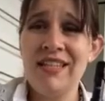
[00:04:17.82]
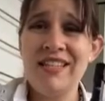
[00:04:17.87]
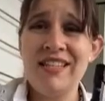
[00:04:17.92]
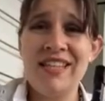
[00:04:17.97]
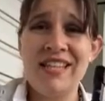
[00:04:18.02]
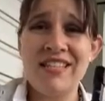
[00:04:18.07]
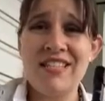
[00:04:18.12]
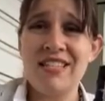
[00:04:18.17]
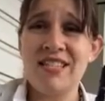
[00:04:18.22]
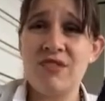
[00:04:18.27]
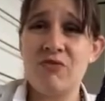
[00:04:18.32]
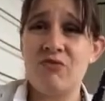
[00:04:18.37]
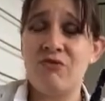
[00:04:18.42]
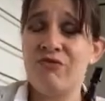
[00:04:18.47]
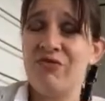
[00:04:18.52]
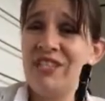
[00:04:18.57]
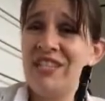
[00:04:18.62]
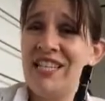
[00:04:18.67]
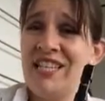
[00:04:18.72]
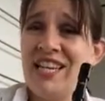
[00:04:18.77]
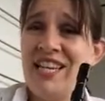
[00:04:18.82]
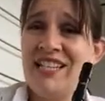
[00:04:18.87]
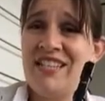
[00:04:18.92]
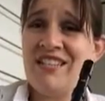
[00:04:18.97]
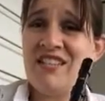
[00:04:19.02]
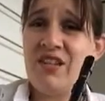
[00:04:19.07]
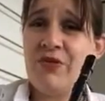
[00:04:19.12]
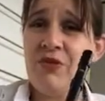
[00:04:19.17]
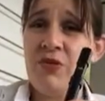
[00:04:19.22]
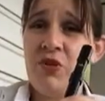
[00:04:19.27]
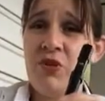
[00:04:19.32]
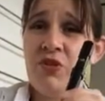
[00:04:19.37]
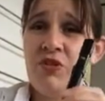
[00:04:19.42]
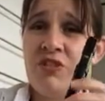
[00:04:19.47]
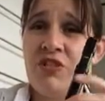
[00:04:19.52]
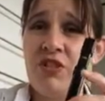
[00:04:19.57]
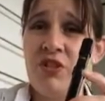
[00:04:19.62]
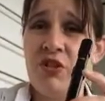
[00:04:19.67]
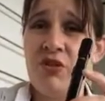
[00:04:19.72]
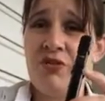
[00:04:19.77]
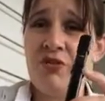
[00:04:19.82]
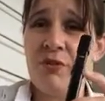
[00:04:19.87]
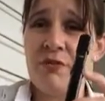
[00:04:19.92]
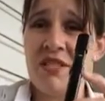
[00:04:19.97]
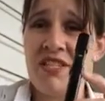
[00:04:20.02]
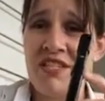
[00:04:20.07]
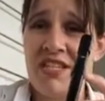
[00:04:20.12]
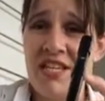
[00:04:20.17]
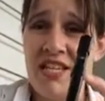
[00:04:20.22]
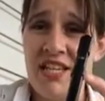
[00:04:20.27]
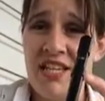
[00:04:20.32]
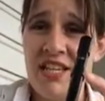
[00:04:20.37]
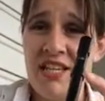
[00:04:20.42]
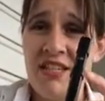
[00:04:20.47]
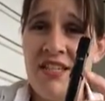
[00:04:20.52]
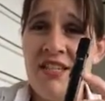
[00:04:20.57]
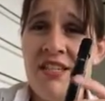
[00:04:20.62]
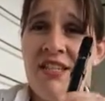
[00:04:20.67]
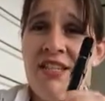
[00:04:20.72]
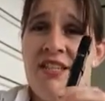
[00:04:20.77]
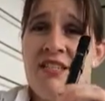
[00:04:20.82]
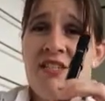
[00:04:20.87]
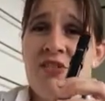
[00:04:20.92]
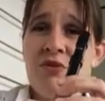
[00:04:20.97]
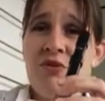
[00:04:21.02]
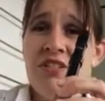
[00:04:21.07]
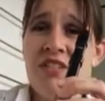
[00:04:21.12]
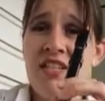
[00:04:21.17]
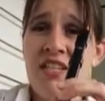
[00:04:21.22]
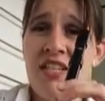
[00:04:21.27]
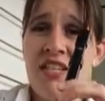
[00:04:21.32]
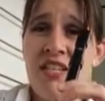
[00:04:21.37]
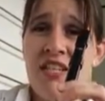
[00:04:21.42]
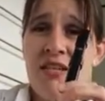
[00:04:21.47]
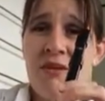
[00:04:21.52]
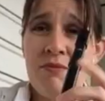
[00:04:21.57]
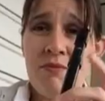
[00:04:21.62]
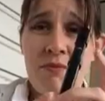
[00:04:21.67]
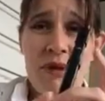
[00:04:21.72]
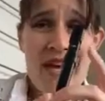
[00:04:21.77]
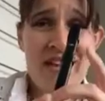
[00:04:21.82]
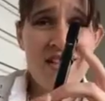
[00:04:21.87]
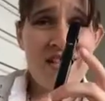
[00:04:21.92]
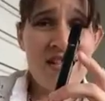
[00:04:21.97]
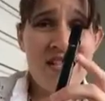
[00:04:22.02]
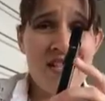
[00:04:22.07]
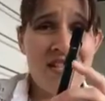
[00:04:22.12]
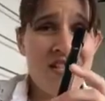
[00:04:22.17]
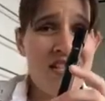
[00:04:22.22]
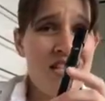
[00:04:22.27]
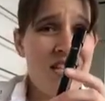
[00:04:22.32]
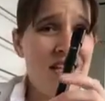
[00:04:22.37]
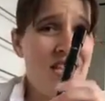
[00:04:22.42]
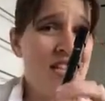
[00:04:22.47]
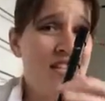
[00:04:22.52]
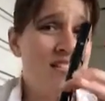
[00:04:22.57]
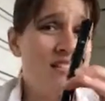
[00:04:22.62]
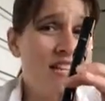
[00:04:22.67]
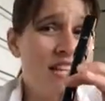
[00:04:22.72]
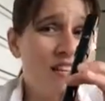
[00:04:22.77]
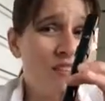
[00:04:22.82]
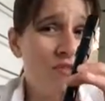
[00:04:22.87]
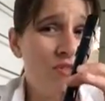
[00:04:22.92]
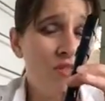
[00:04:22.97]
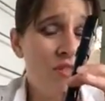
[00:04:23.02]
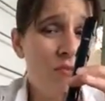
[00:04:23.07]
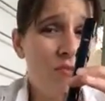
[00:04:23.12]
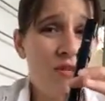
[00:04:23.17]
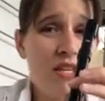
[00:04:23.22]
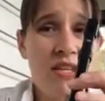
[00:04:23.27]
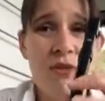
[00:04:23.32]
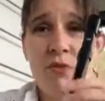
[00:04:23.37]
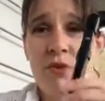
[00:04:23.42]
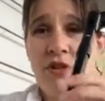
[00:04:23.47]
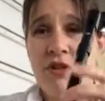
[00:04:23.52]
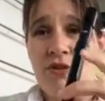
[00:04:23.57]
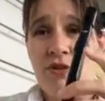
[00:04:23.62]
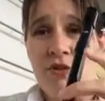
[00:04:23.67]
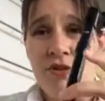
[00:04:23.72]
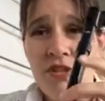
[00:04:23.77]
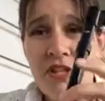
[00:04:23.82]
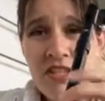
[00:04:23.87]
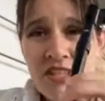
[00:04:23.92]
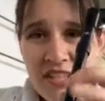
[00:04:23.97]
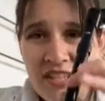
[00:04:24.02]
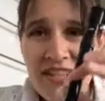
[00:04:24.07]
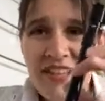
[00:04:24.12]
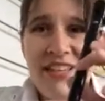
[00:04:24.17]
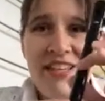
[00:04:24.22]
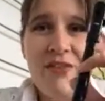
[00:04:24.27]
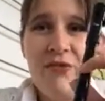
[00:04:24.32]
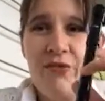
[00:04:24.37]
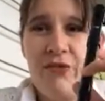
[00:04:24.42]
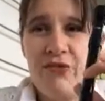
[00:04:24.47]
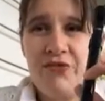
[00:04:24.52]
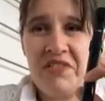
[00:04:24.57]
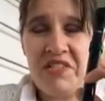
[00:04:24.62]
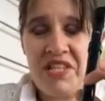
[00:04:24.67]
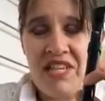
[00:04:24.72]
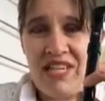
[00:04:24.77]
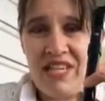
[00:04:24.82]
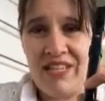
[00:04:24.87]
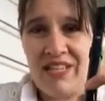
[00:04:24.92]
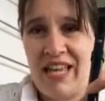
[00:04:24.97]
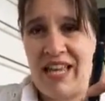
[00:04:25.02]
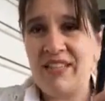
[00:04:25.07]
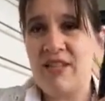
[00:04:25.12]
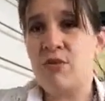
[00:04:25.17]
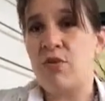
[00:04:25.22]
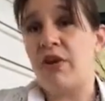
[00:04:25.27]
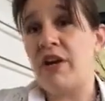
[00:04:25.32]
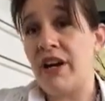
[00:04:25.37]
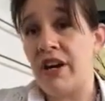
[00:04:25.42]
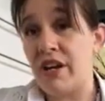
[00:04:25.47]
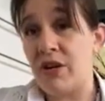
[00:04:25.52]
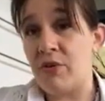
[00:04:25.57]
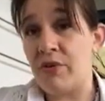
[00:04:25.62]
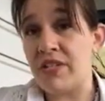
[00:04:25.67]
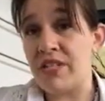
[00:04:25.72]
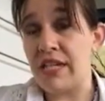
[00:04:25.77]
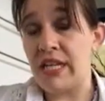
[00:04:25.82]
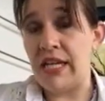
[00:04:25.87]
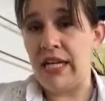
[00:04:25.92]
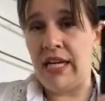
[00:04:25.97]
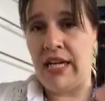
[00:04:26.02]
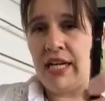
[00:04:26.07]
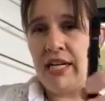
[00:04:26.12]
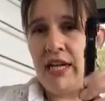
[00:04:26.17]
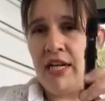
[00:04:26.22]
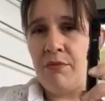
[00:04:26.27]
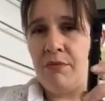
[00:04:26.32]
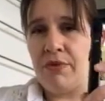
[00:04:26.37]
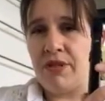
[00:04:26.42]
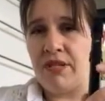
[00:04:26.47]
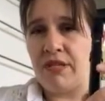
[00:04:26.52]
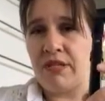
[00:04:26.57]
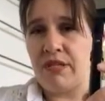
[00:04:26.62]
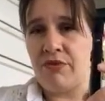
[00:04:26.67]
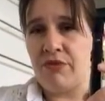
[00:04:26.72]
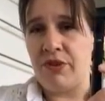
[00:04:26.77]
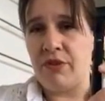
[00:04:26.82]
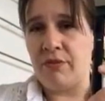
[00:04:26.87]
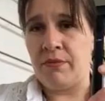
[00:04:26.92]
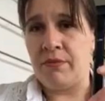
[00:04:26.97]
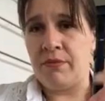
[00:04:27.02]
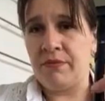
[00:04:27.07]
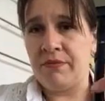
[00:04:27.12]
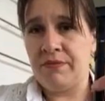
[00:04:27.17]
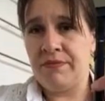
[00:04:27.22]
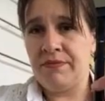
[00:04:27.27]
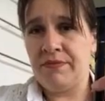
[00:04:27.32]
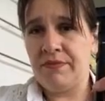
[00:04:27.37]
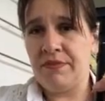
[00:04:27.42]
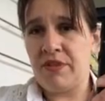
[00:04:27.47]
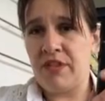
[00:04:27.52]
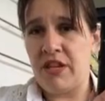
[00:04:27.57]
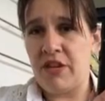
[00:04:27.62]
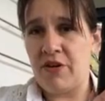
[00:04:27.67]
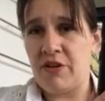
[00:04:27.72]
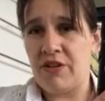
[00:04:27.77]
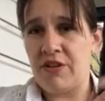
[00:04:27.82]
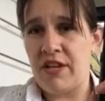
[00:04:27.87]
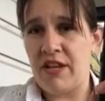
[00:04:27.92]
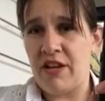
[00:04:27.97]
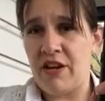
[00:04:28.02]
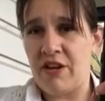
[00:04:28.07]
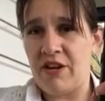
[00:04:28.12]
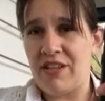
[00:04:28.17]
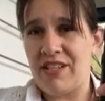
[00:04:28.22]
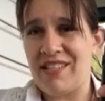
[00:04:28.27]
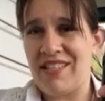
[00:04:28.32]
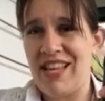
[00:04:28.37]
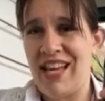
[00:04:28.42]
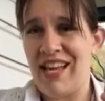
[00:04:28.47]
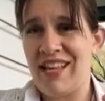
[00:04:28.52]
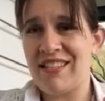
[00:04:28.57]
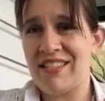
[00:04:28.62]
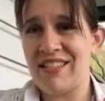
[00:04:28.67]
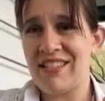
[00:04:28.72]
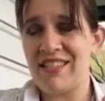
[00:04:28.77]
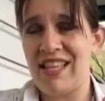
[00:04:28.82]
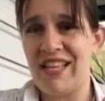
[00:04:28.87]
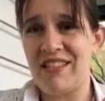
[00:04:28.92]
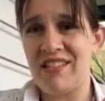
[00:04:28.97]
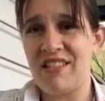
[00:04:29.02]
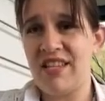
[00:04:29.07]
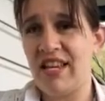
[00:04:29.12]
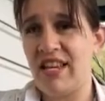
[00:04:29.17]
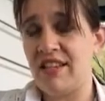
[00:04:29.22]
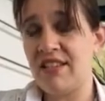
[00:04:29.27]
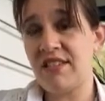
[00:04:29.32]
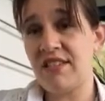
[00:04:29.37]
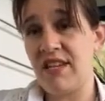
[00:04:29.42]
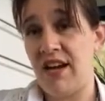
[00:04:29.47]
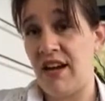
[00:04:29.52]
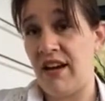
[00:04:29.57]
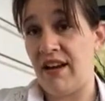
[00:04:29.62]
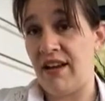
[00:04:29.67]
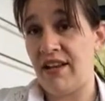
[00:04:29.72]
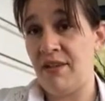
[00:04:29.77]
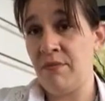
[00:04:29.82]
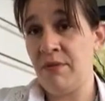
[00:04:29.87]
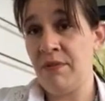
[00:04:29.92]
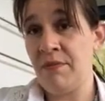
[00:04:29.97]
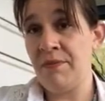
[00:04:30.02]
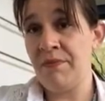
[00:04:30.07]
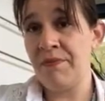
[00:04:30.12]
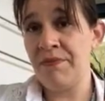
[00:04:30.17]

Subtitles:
that's really kind of difficult to go from C to a D, back to the C, down to the B, where you're lifting. That's where I always get hung up, is from there to there, because that takes time.